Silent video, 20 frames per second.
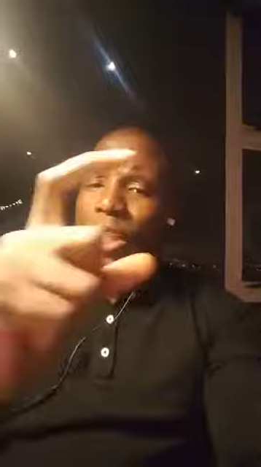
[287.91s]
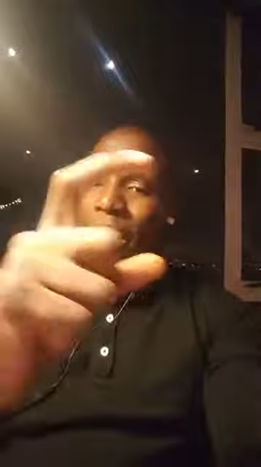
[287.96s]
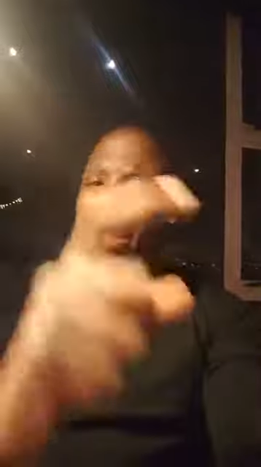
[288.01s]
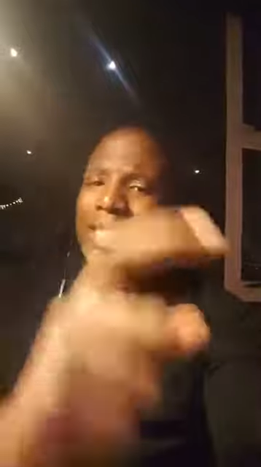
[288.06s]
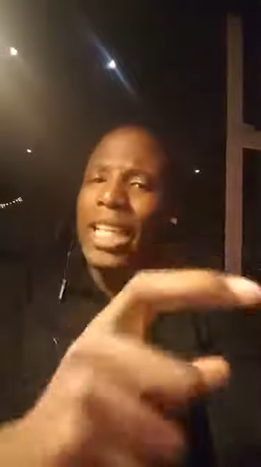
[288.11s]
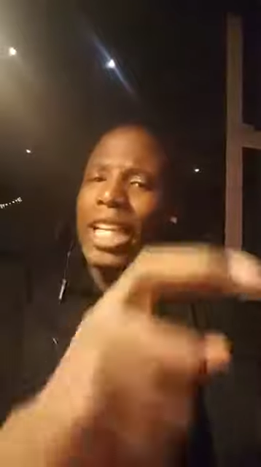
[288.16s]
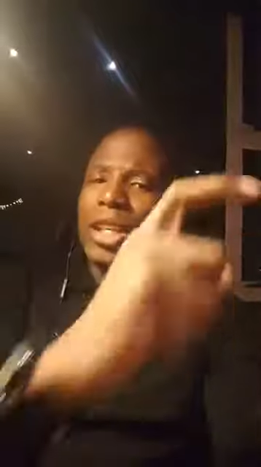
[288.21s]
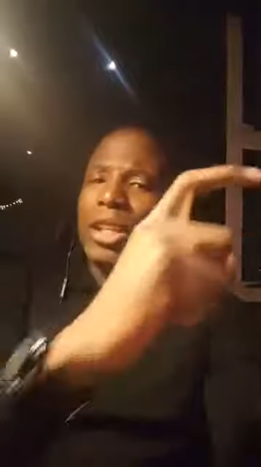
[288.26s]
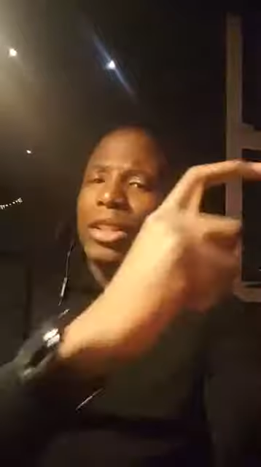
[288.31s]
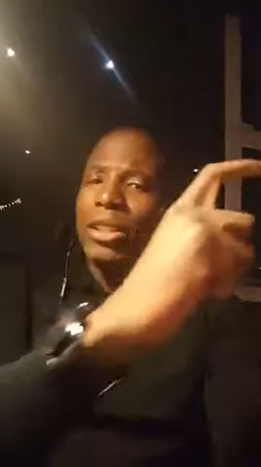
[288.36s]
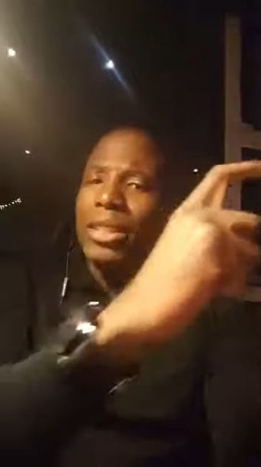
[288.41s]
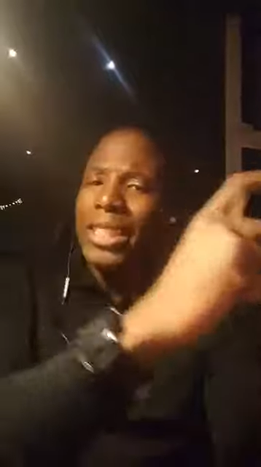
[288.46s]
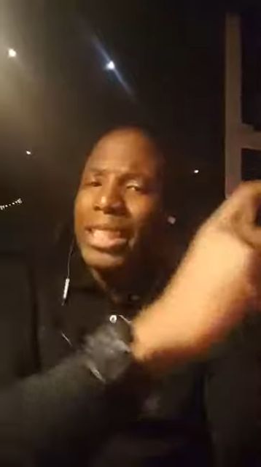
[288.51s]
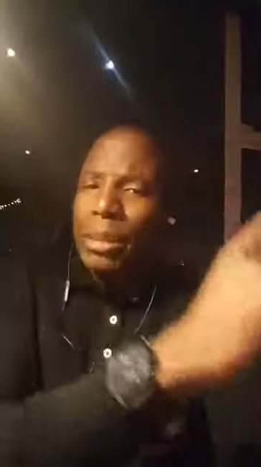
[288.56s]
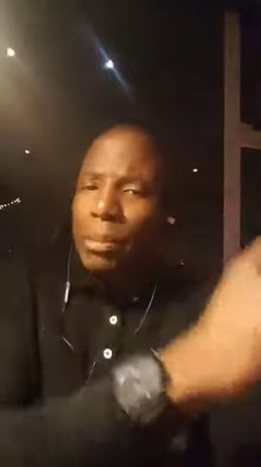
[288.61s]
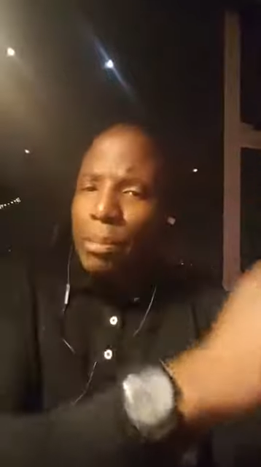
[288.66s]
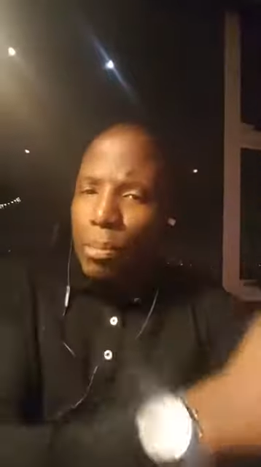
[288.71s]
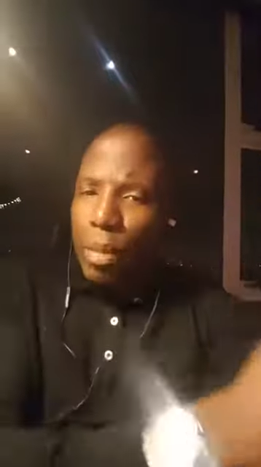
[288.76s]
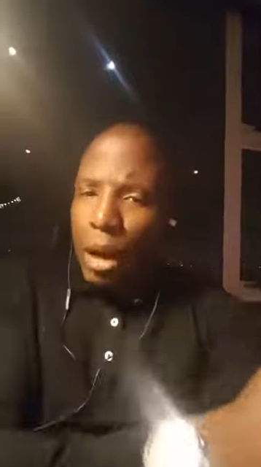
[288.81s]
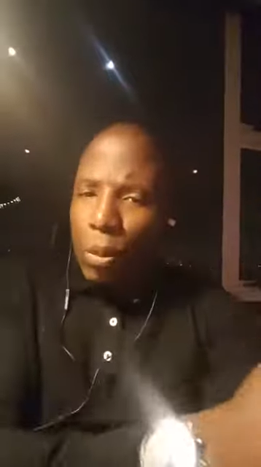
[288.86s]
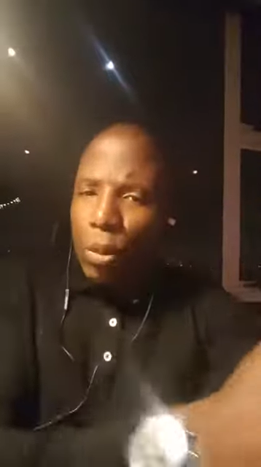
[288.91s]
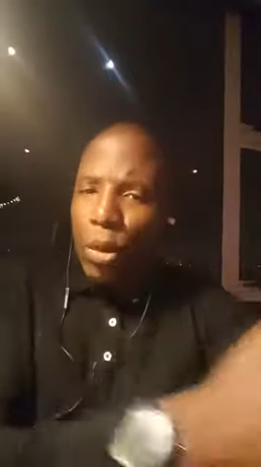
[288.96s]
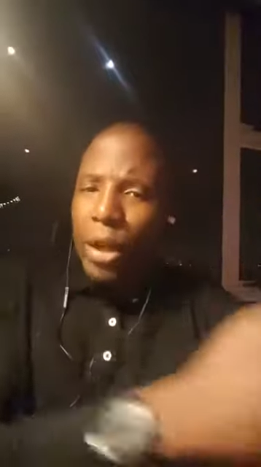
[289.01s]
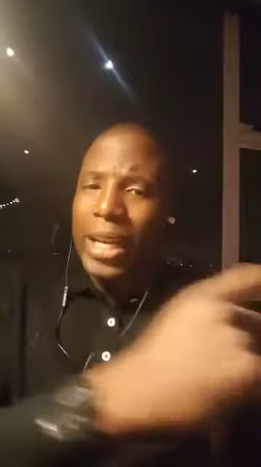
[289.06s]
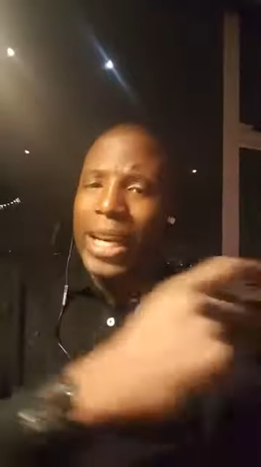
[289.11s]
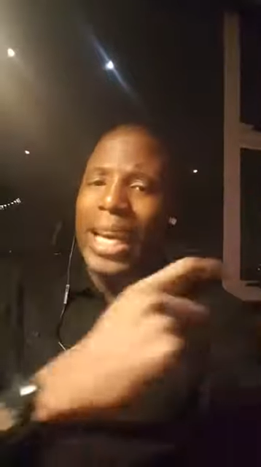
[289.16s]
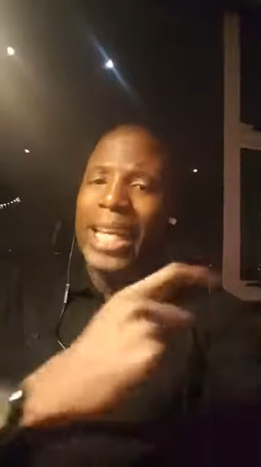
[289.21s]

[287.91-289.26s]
single Zimbabwean